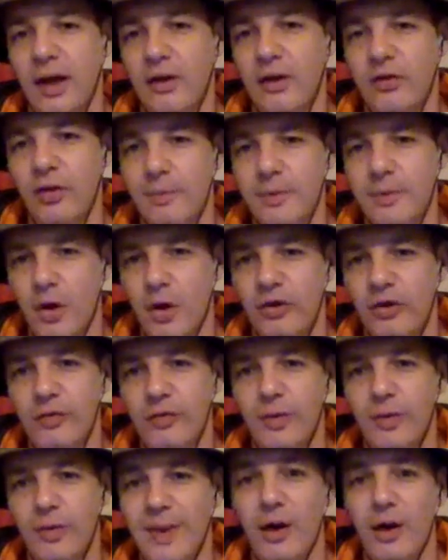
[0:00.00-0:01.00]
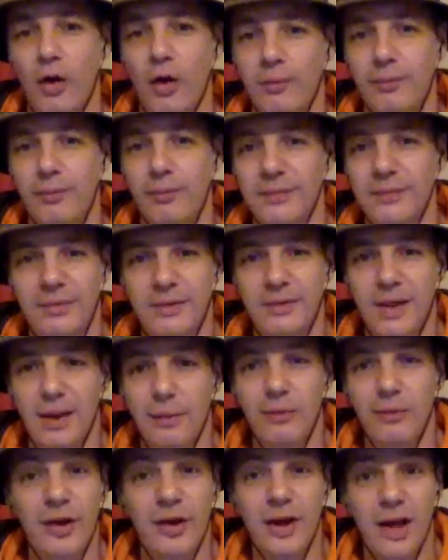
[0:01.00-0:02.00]
To be honest, from then on, there
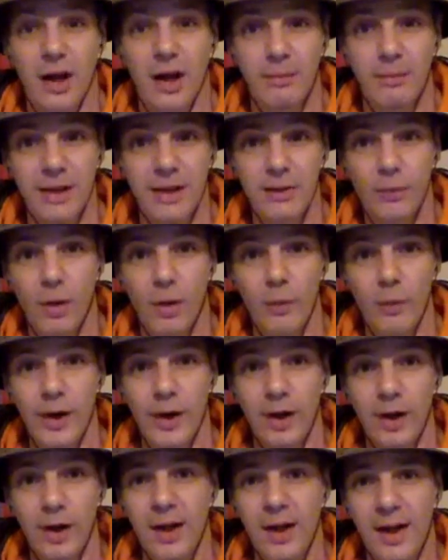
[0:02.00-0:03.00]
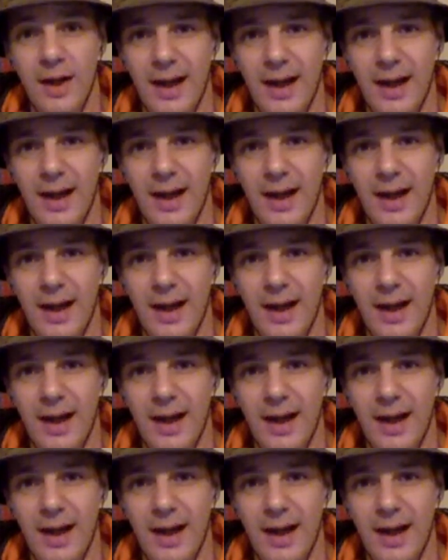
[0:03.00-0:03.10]
was only going to be one winner.